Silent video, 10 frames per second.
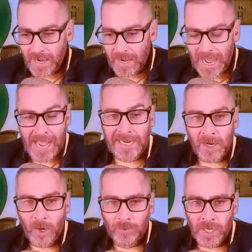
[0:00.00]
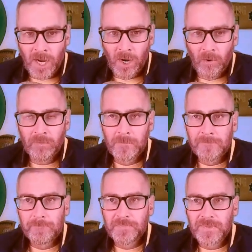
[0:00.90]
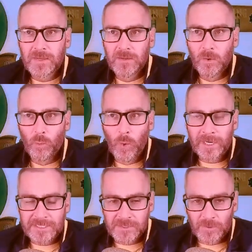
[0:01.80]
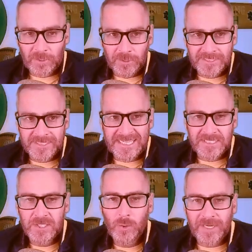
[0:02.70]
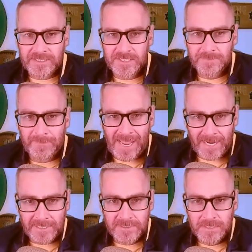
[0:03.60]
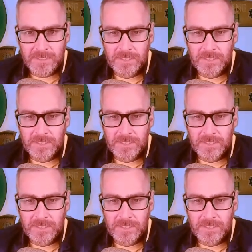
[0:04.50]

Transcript: I don't know what is realistic to expect